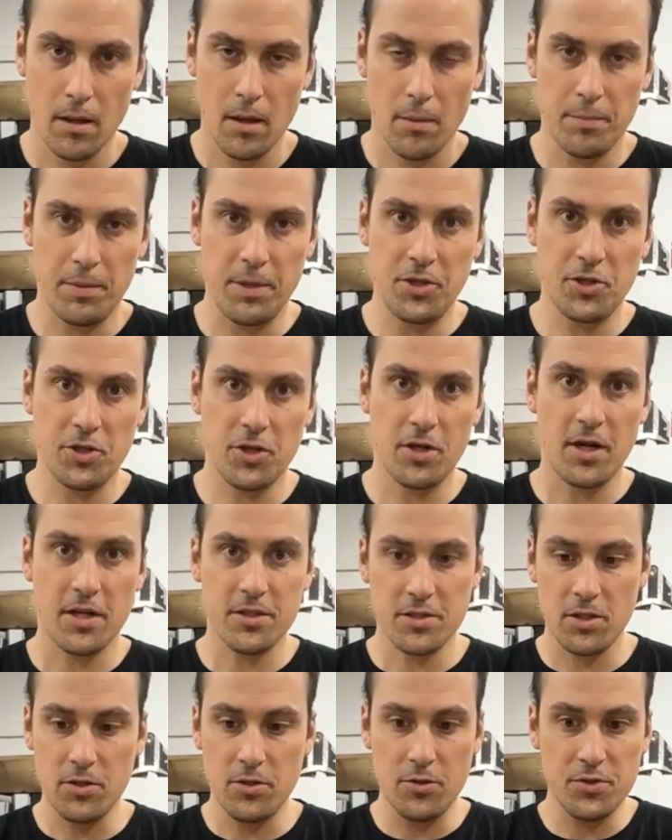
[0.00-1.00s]
Be sure not
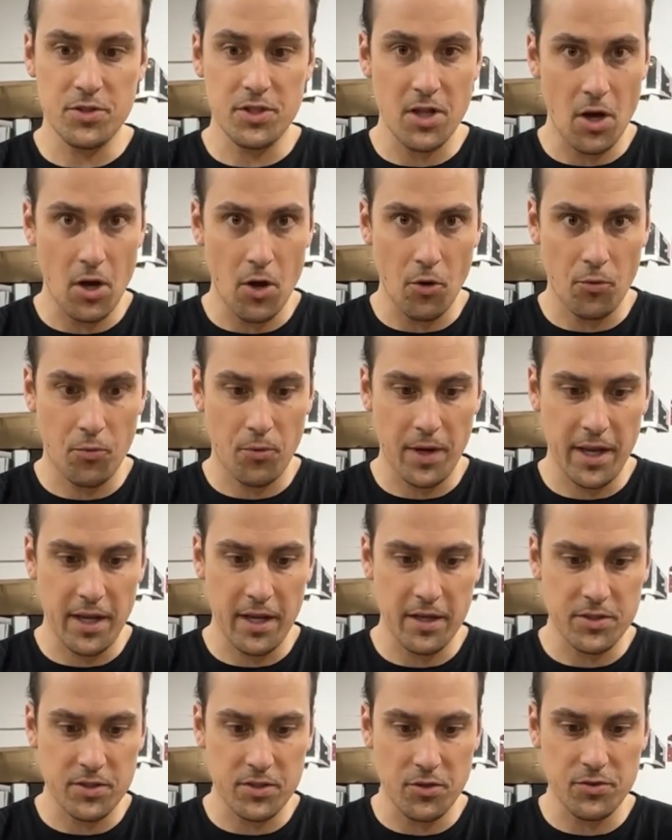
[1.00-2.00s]
to lose the O-ring
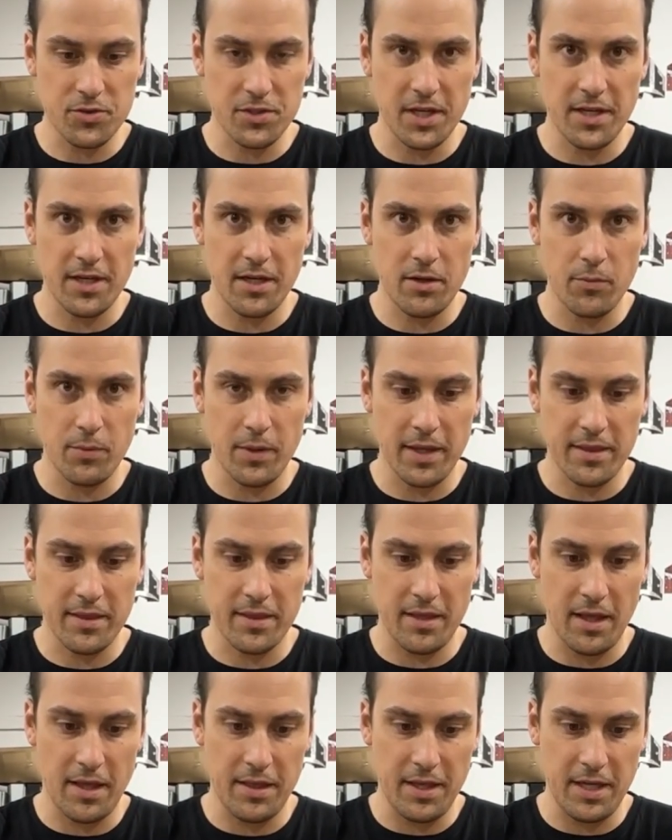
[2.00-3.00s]
associated with
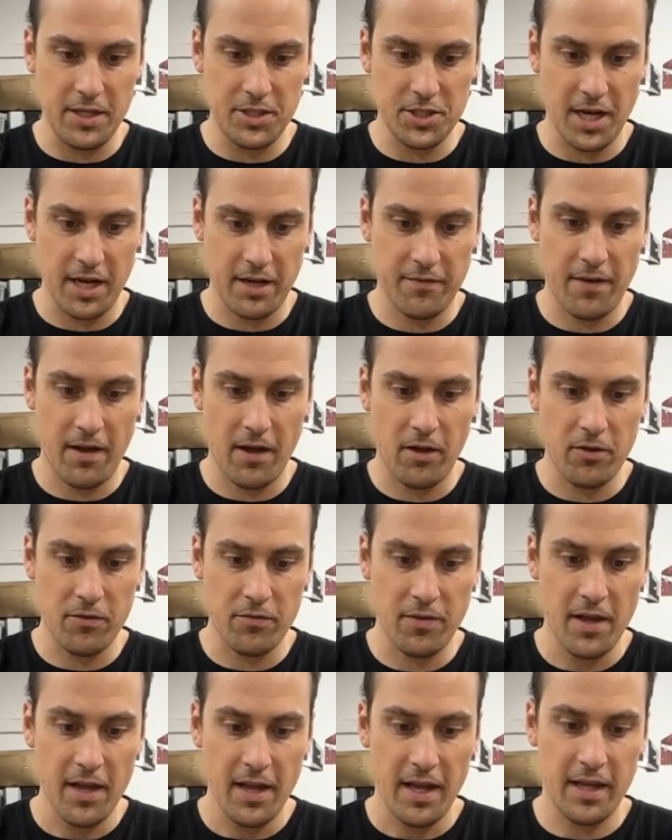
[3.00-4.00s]
the check valve.
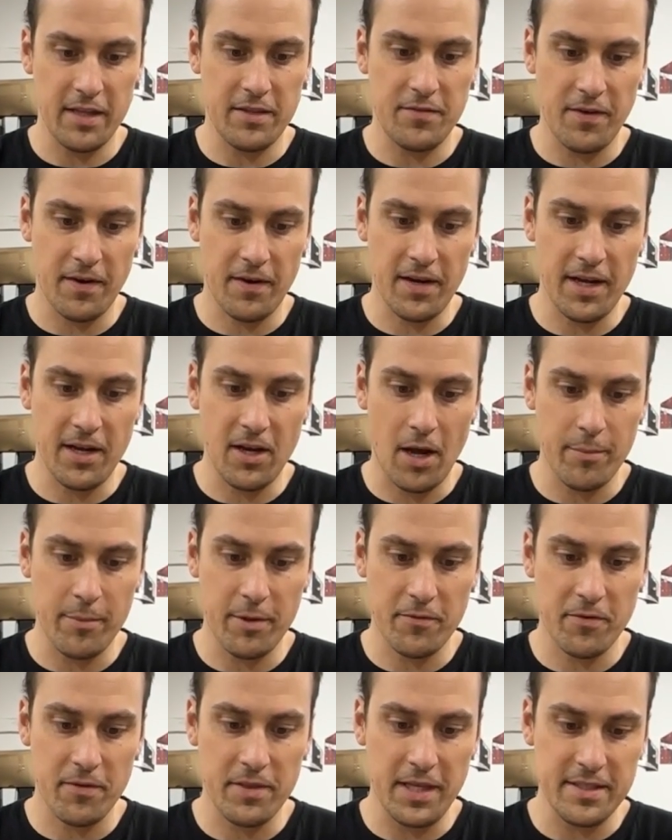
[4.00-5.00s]
It's very common
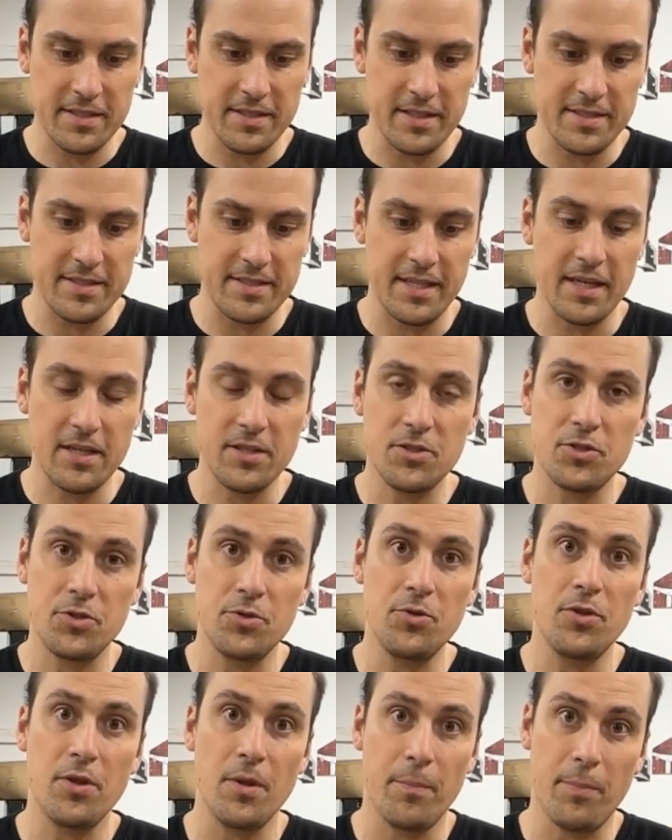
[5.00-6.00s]
for these to stick to
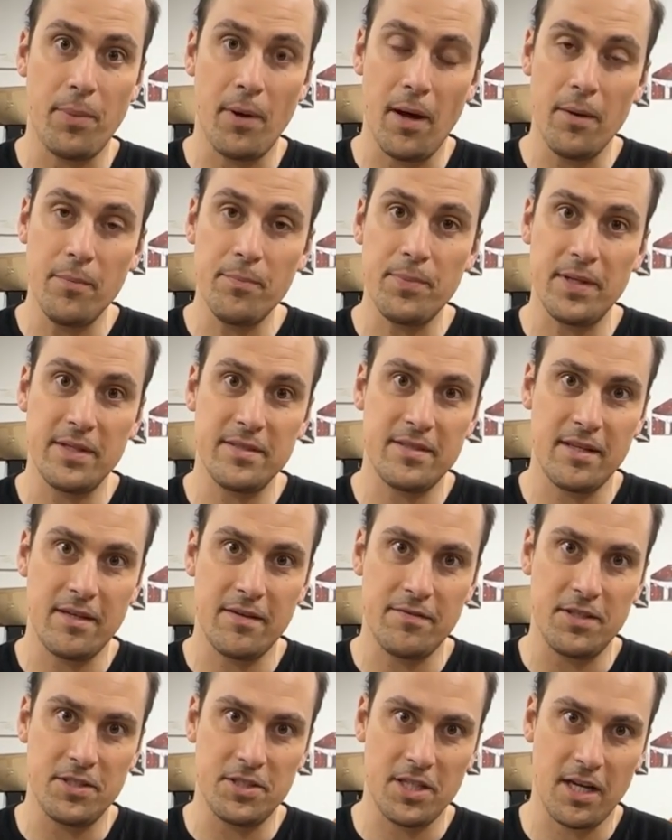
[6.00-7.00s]
the pump instead of
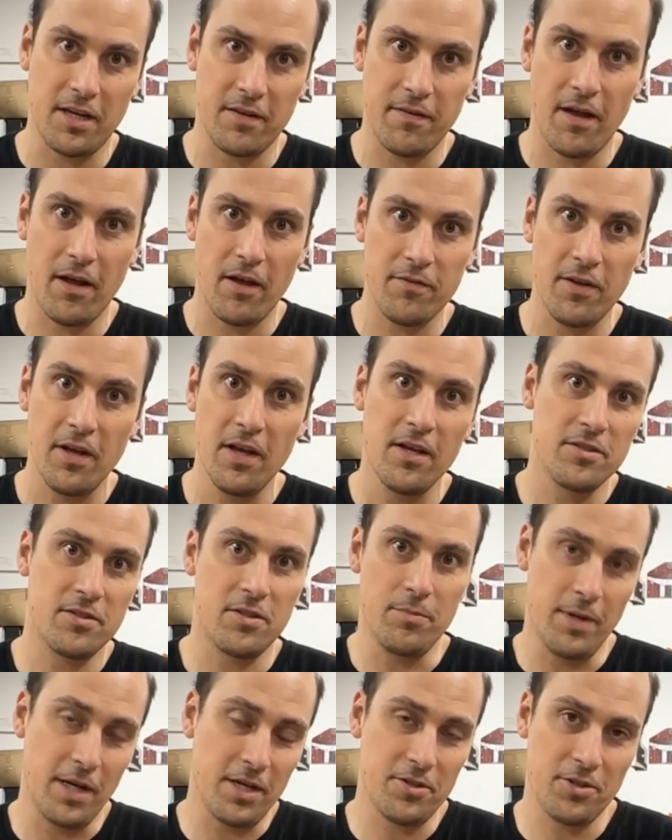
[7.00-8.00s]
the check valve, so
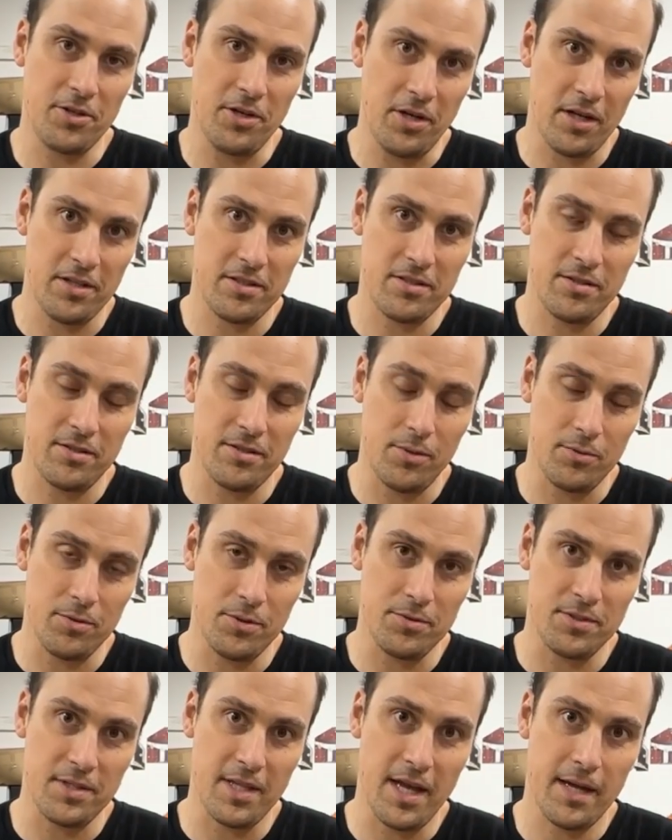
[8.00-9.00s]
make sure you don't
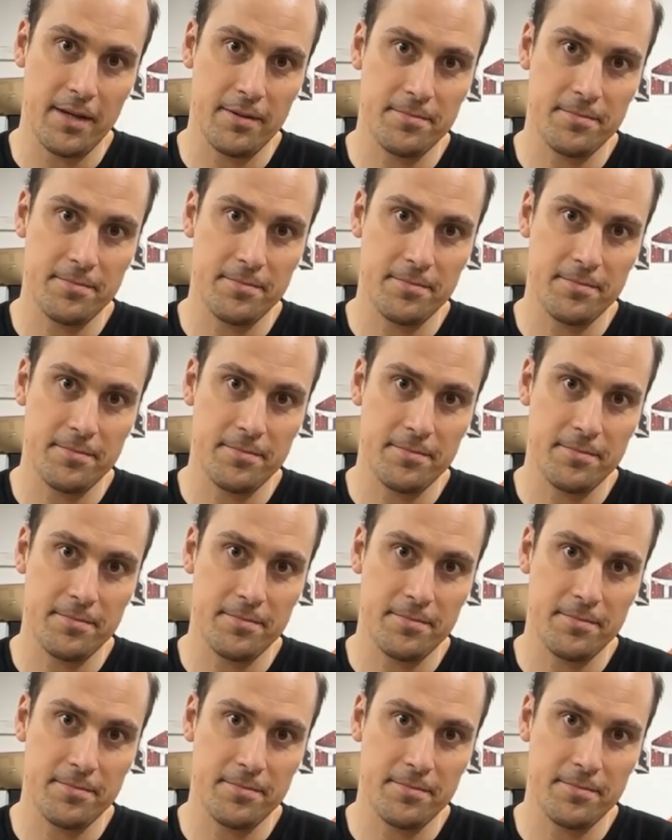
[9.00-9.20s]
lose that.